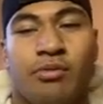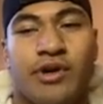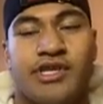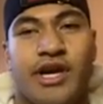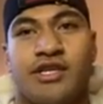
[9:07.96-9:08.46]

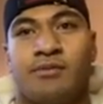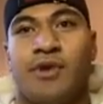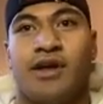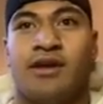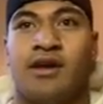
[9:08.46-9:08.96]
appreciation,
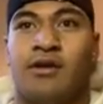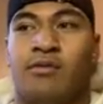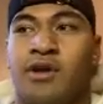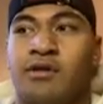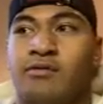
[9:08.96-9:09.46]
but
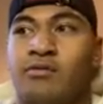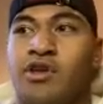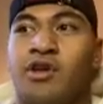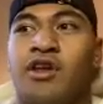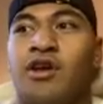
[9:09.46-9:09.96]
when
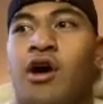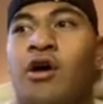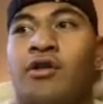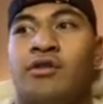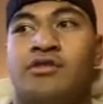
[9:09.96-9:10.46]
you're in your
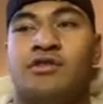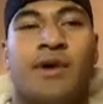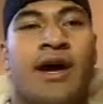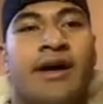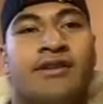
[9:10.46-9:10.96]
own
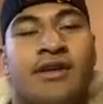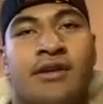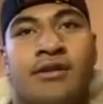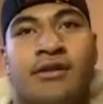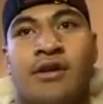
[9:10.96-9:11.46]
space,
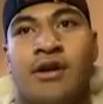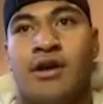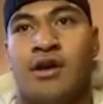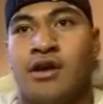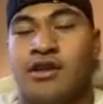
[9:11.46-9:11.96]

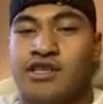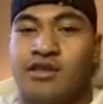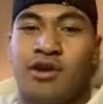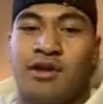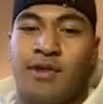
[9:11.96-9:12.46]

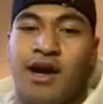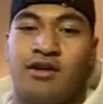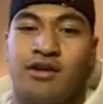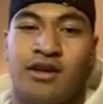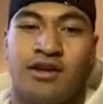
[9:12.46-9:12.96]
looking back
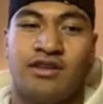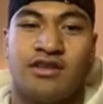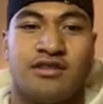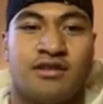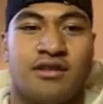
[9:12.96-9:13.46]
on it, you just
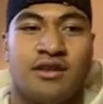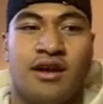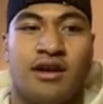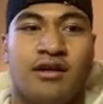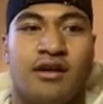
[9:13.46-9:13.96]

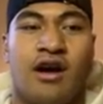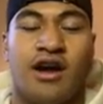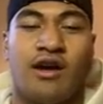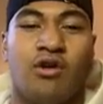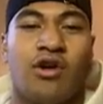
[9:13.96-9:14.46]
can't
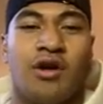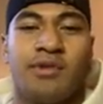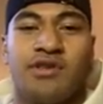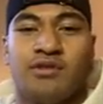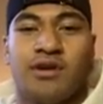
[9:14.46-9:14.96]
get caught up
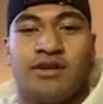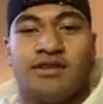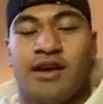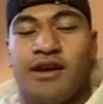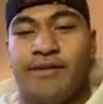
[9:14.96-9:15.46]
in
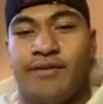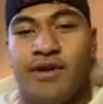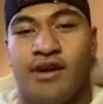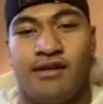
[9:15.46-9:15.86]
yeah.